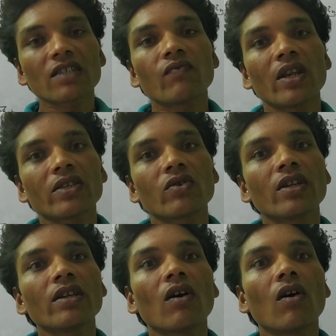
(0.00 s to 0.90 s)

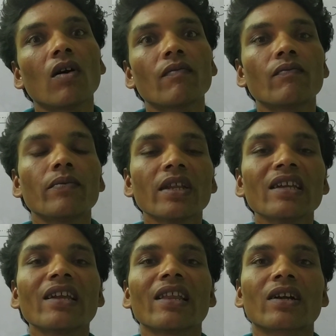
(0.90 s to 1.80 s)
velocity of
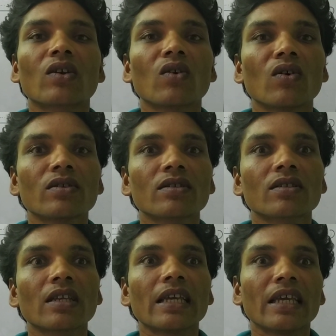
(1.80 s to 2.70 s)
free
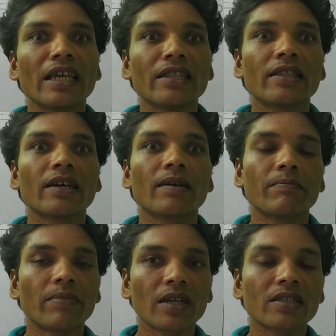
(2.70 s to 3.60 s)
electrons in the
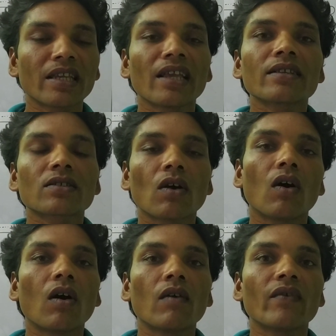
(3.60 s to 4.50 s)
presence
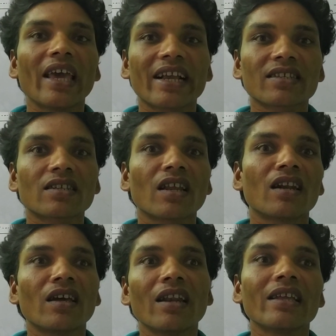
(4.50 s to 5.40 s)
of
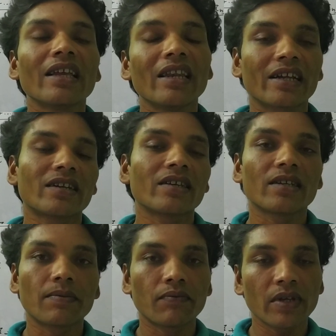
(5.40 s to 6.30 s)
external
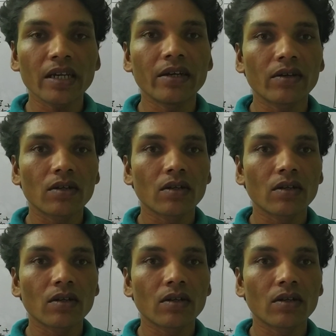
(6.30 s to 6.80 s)
electric field.